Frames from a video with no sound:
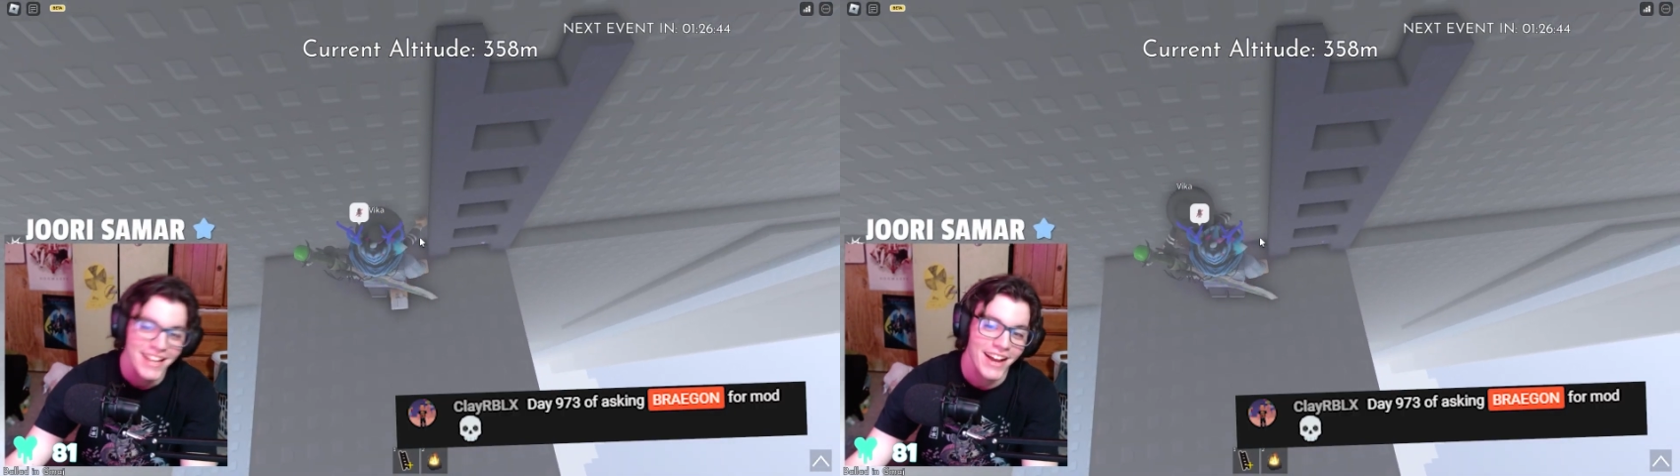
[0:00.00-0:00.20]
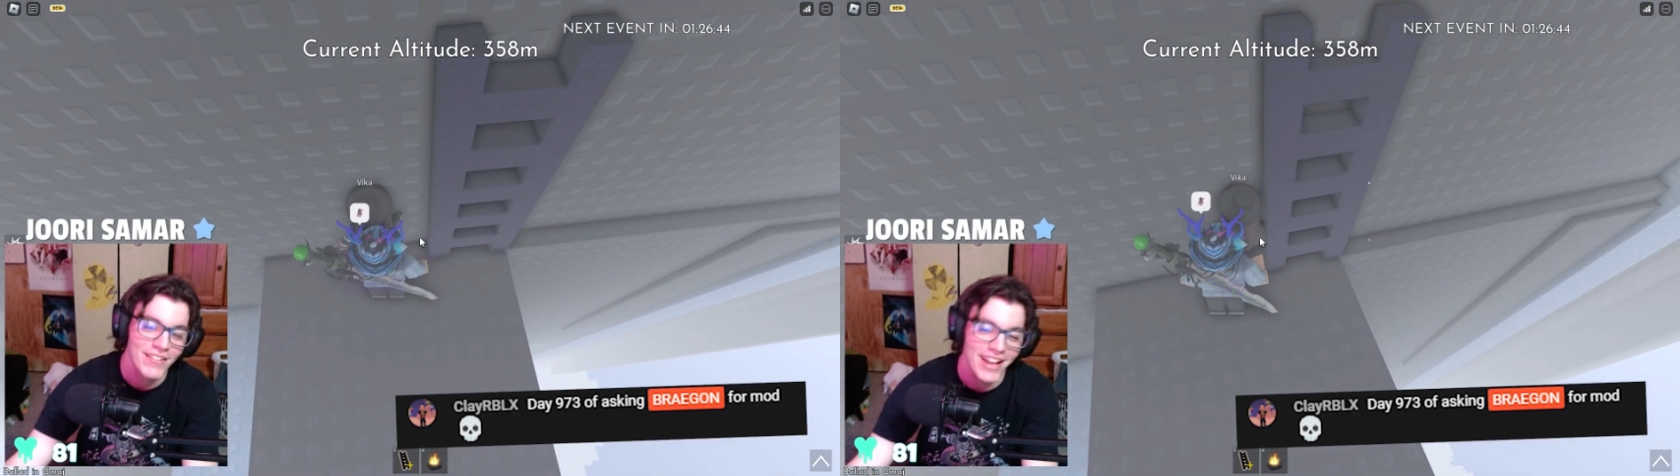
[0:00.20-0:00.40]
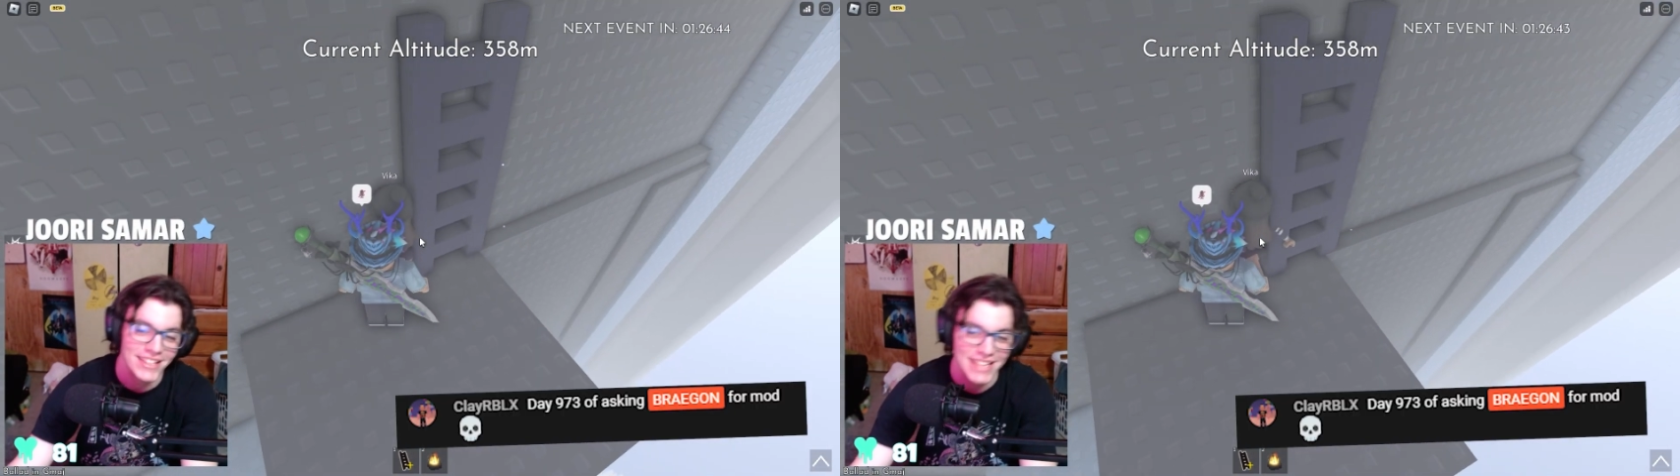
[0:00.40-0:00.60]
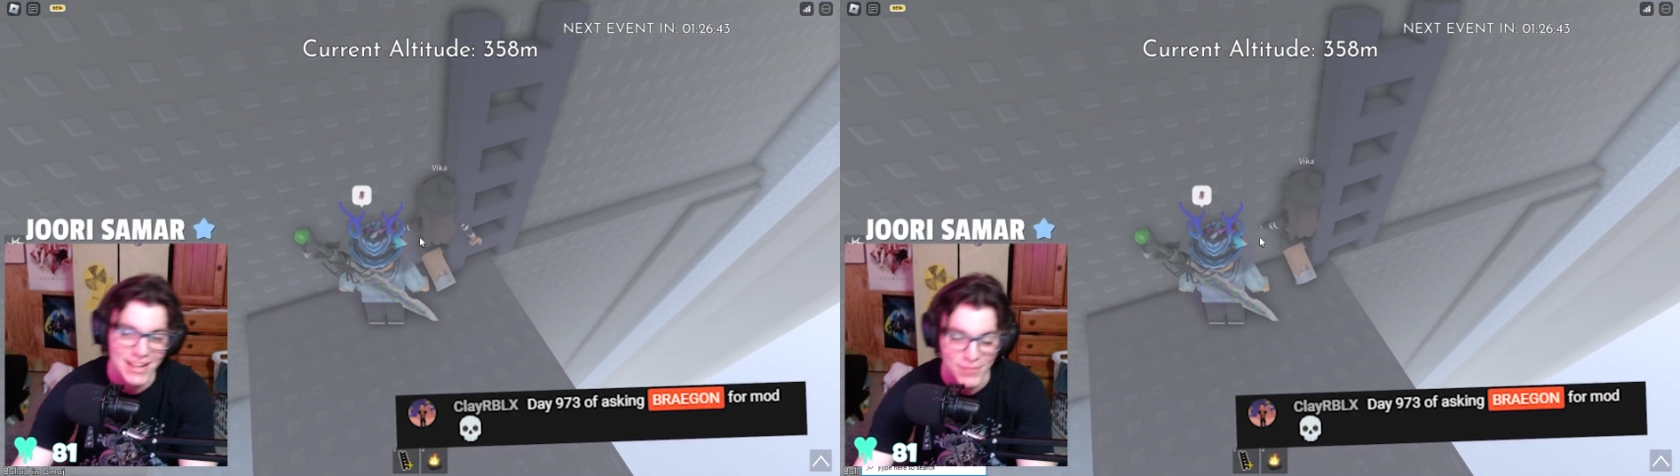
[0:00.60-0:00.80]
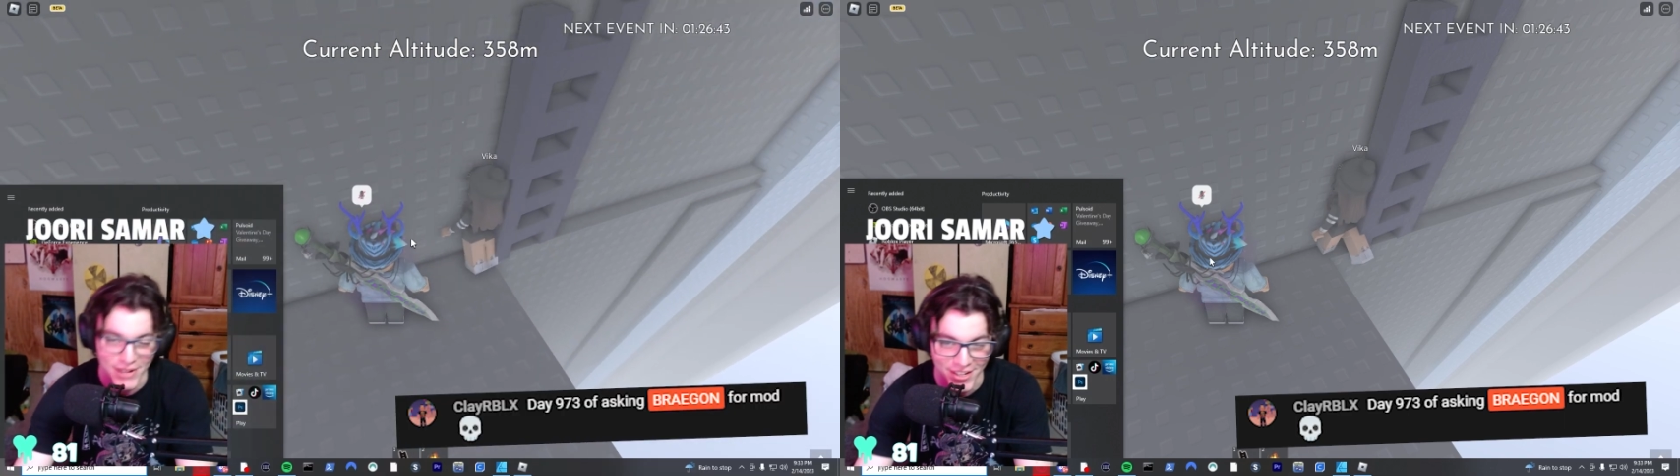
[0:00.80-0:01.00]
of
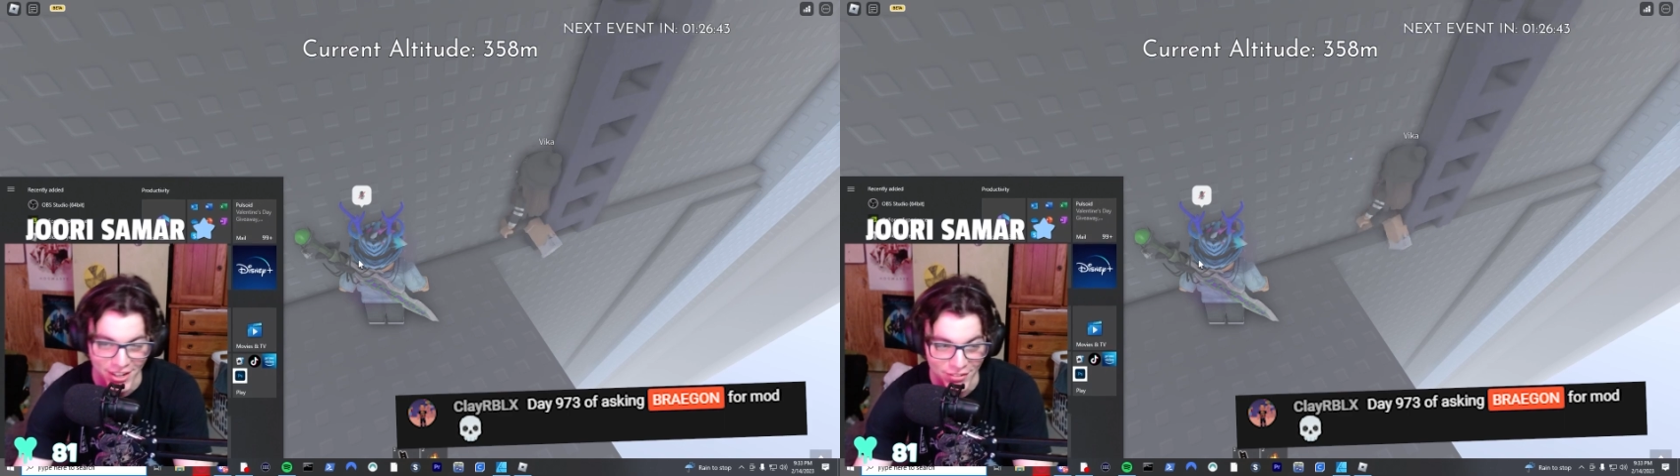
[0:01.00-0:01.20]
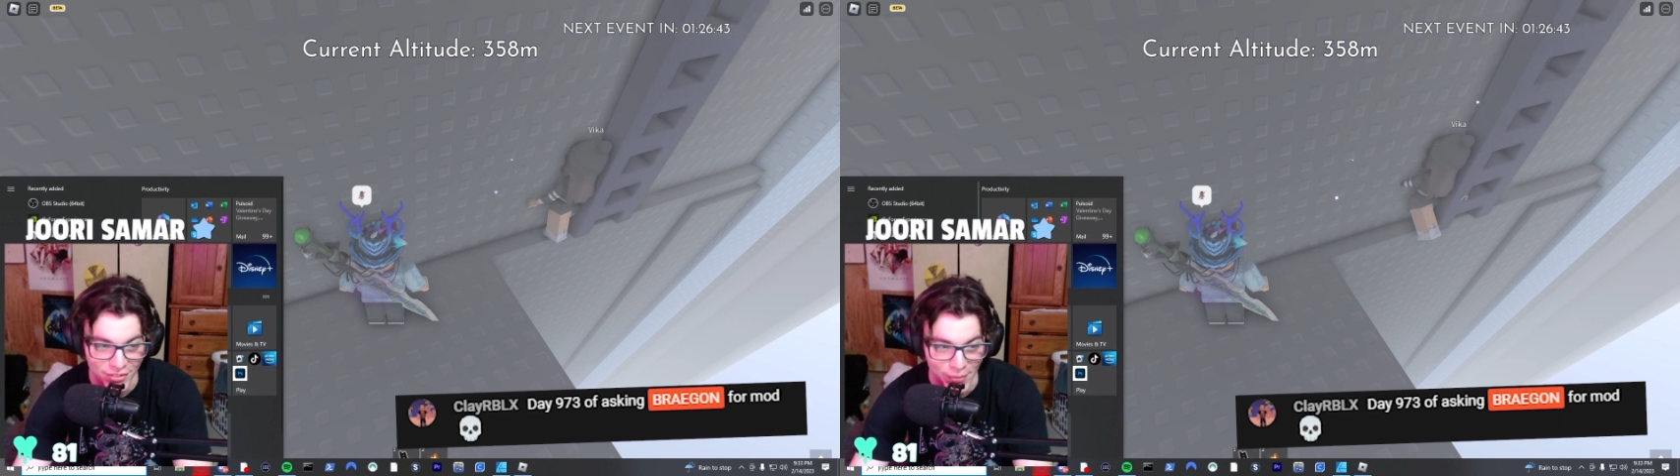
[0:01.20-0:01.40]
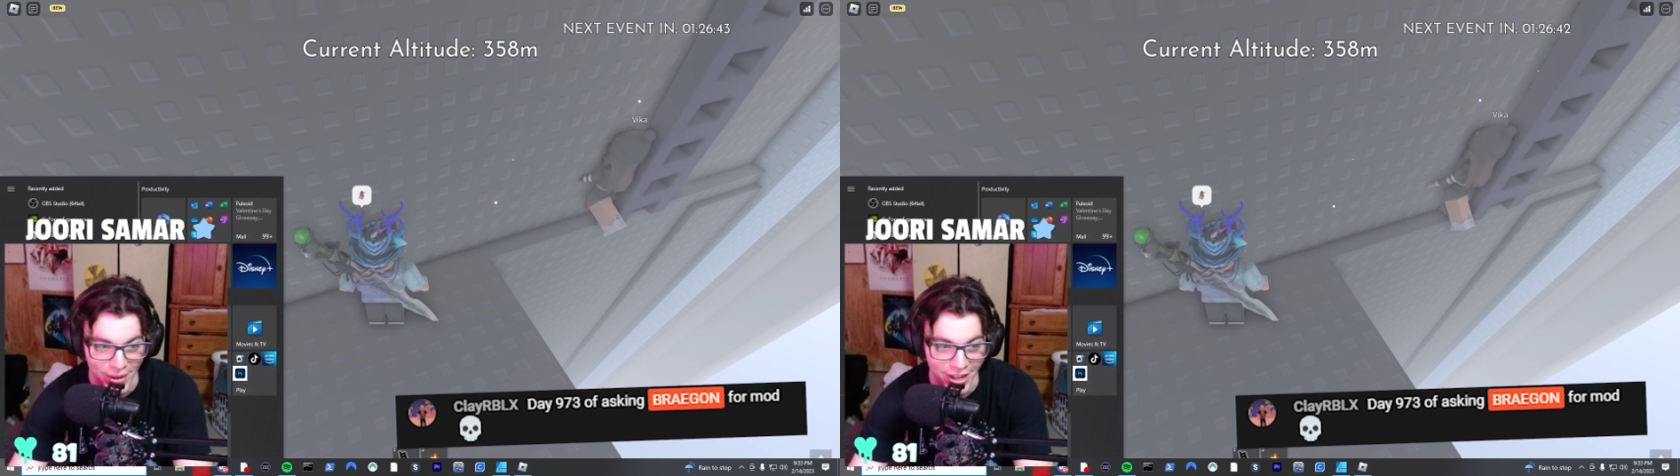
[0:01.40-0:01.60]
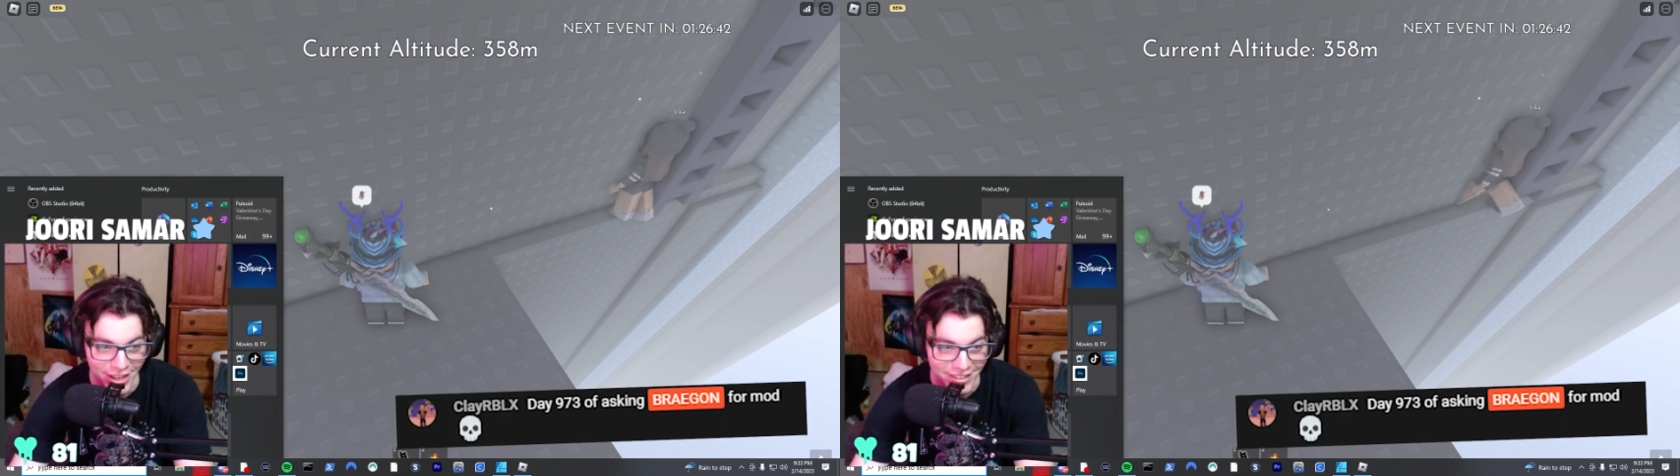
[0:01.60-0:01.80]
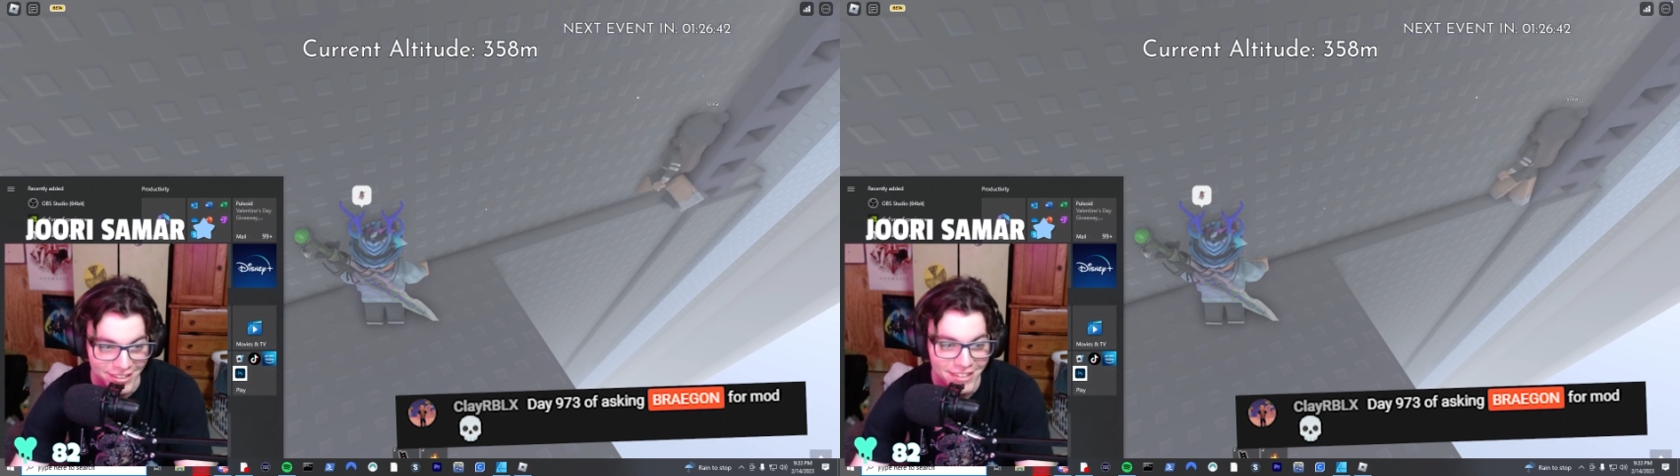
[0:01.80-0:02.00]
asking Braegon for
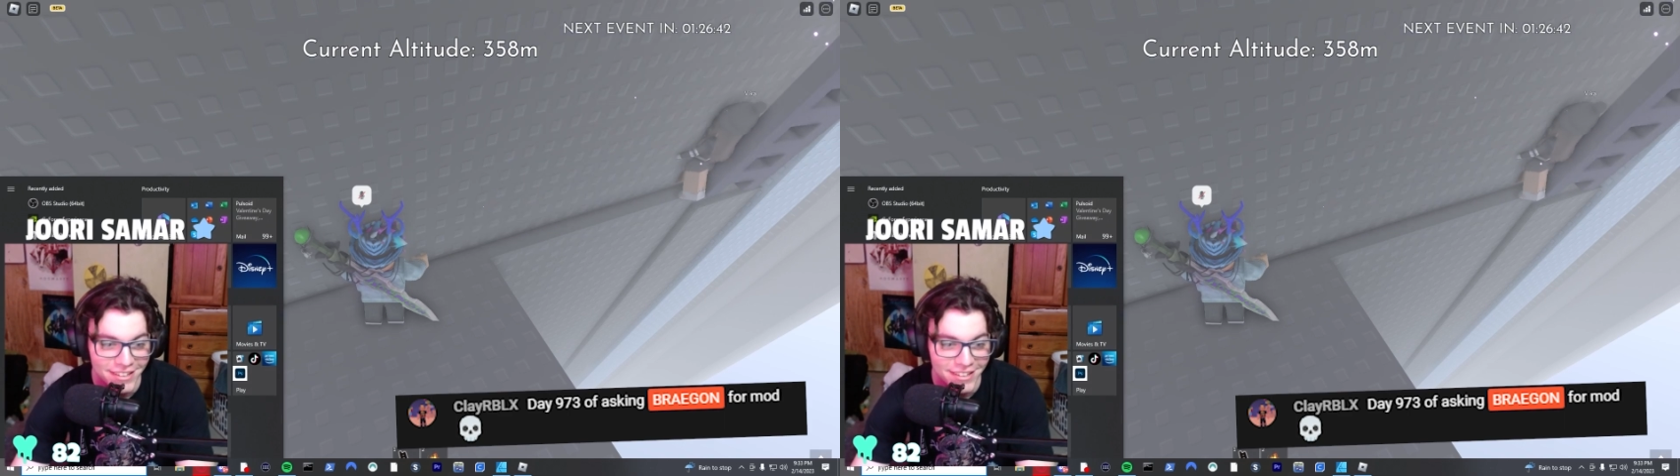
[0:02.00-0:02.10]
mod.